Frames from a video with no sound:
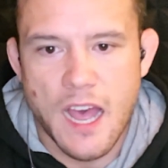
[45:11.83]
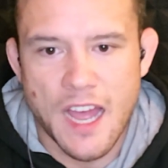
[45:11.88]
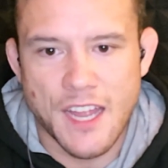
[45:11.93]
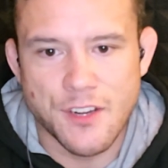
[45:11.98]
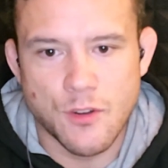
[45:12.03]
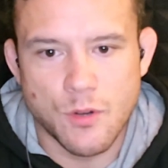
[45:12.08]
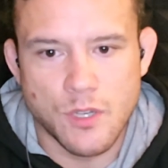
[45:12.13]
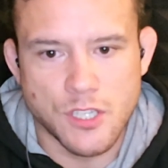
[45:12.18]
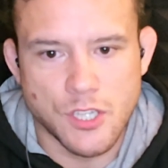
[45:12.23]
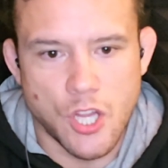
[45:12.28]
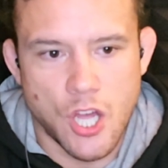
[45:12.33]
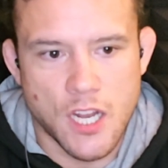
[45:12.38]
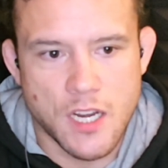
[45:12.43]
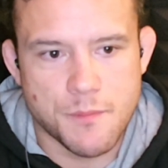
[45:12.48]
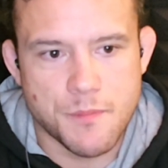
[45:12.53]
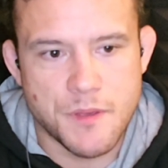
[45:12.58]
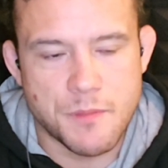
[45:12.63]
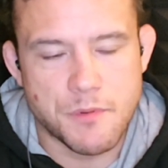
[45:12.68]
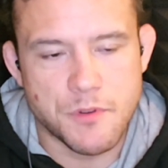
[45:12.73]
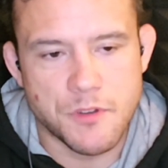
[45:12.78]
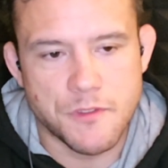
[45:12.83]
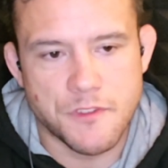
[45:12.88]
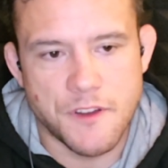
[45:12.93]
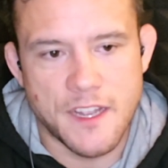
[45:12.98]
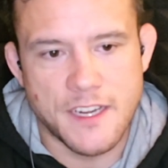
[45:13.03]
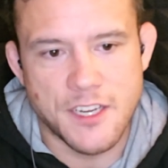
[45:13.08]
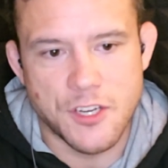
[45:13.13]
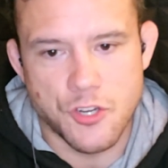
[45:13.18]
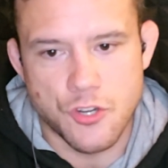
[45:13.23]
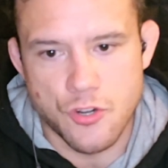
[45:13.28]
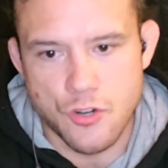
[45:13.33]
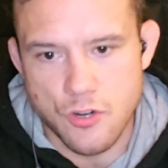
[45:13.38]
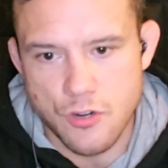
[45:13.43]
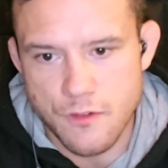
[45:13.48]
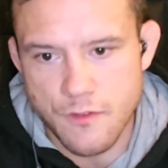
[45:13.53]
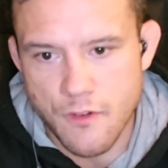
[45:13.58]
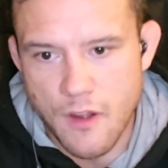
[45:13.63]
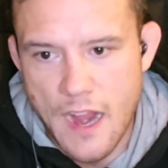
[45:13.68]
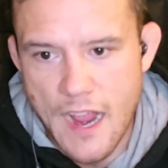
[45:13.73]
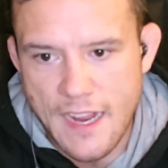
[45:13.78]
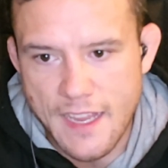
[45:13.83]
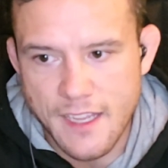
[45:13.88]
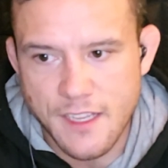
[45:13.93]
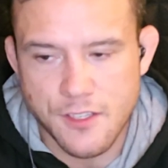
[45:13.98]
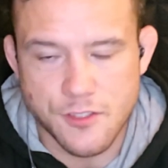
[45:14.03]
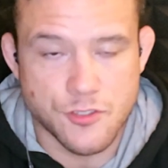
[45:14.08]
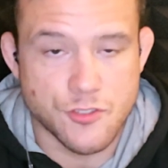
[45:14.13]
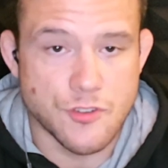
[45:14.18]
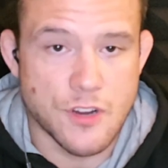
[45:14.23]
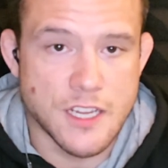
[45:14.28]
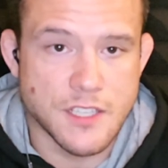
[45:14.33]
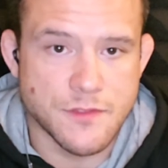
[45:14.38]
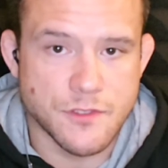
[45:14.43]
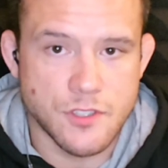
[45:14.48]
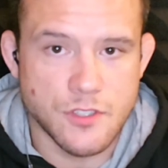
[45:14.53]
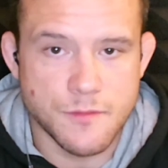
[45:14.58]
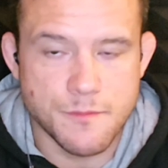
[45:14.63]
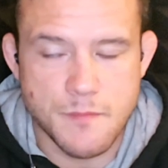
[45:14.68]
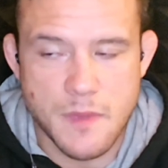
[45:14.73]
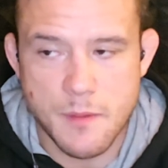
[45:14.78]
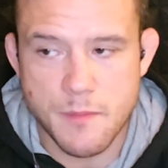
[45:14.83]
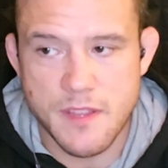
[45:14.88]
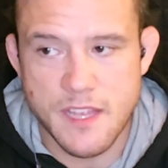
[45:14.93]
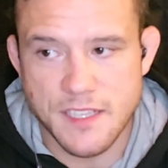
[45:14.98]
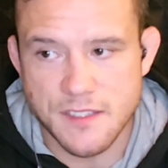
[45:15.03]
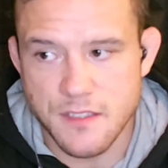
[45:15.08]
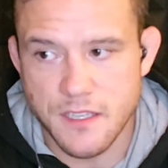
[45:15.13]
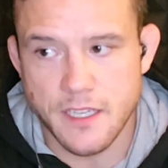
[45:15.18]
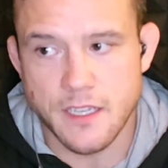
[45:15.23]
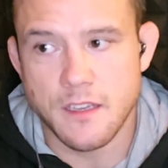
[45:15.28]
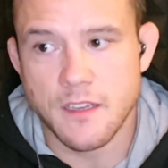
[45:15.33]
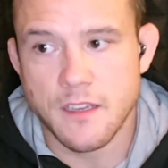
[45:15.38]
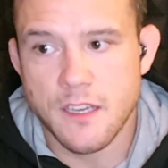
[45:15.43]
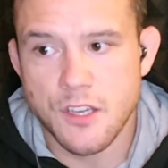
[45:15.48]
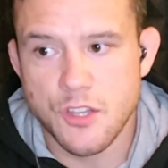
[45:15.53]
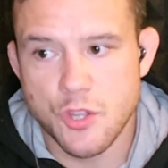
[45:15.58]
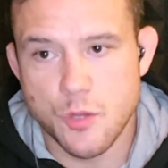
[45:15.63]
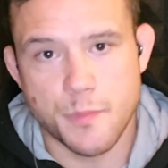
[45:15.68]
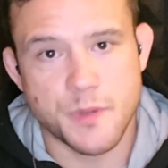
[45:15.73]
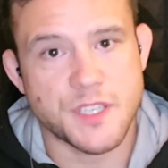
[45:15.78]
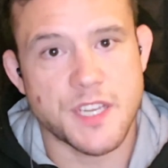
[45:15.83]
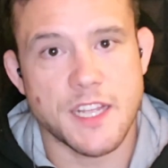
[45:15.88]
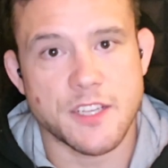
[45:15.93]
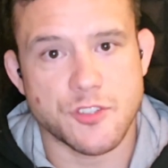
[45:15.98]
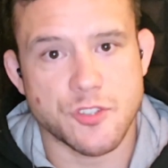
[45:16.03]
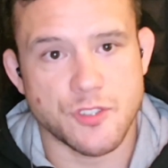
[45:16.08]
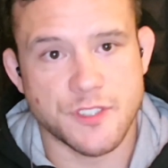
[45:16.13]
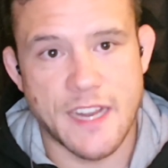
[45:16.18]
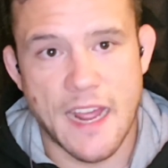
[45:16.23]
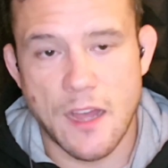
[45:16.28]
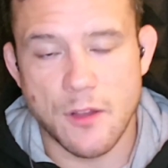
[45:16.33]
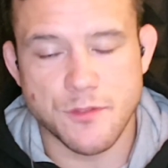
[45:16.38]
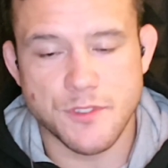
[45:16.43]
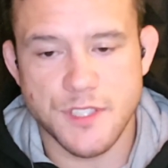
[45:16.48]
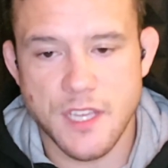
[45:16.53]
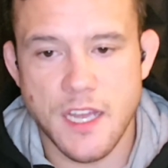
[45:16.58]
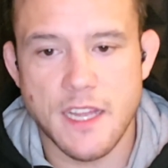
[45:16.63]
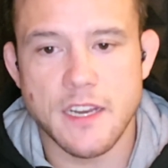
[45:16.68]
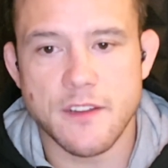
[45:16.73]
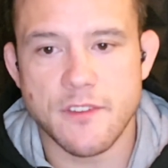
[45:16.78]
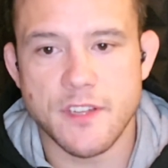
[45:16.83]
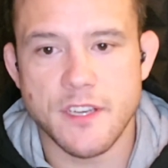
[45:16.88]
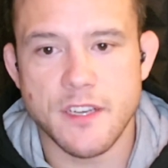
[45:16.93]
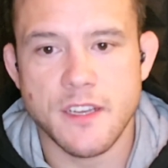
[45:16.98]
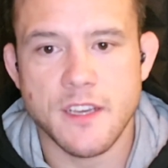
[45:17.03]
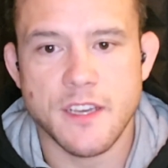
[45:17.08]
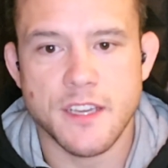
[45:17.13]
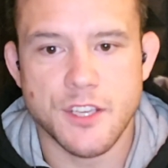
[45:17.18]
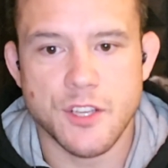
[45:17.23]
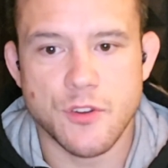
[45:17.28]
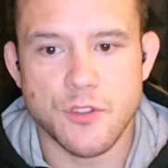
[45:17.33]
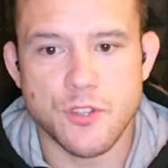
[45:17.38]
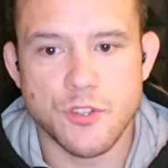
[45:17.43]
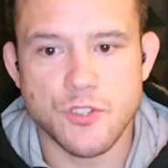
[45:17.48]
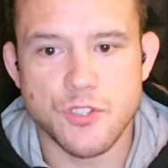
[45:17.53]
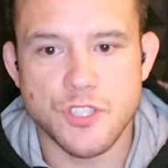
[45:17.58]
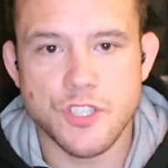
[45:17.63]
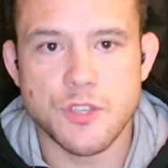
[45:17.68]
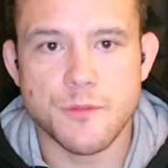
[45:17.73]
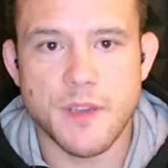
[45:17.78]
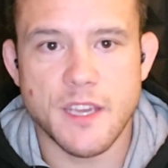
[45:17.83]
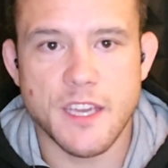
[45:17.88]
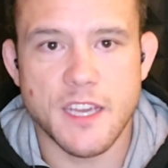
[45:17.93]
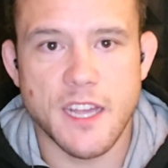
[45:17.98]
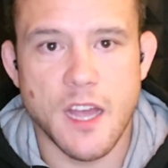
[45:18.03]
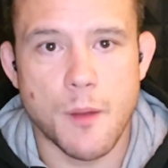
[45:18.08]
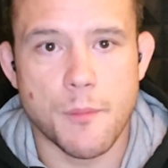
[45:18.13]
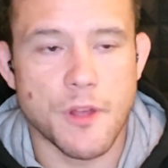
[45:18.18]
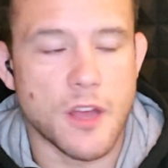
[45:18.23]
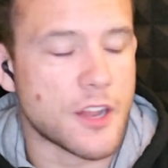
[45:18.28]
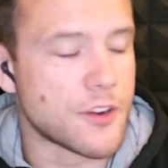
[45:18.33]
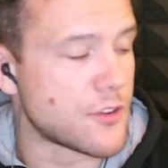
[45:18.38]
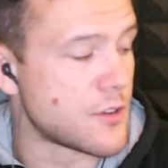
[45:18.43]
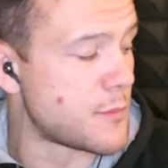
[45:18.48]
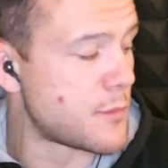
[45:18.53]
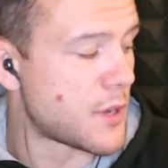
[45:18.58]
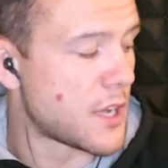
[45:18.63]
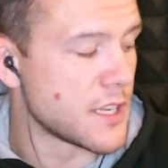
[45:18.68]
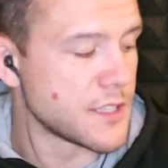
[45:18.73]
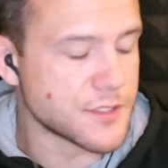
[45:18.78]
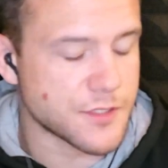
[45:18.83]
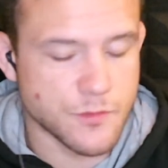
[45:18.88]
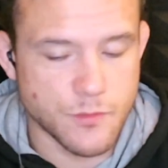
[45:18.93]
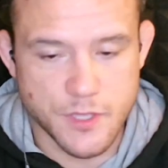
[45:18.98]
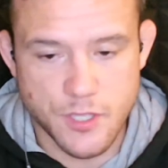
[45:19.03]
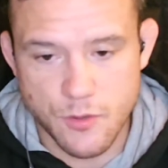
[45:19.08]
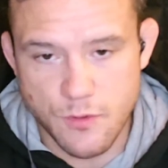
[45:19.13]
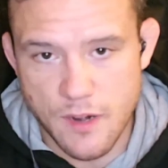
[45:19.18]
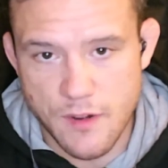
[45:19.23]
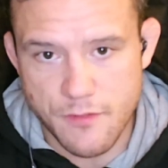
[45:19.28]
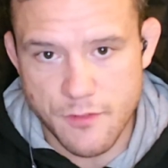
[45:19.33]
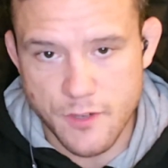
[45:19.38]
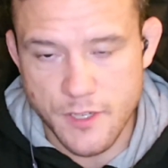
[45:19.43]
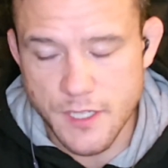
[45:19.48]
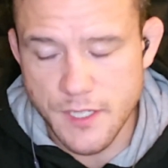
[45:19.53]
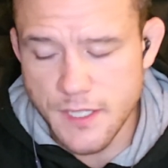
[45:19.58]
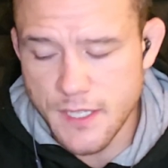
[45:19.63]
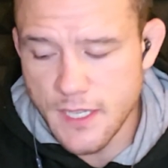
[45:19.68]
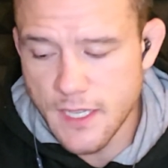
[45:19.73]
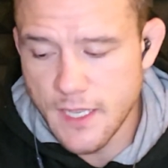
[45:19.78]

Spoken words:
I know a lot of people find it nerve-wracking and stressful. Maybe that's like the potential downside of it. Usually you make a couple $100 when you referee.